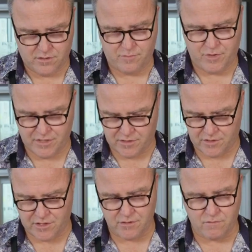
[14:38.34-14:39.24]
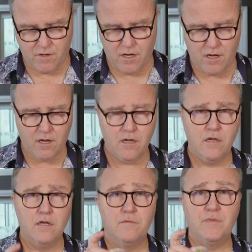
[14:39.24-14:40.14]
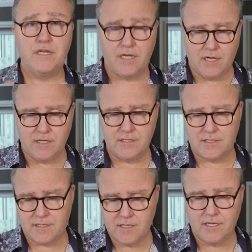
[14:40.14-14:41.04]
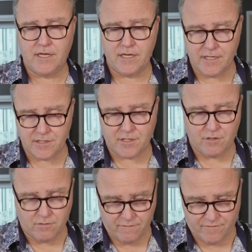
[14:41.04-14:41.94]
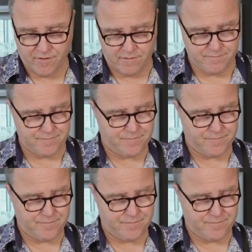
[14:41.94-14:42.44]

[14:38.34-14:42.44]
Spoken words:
The peas are still raw because it is chlorophyll.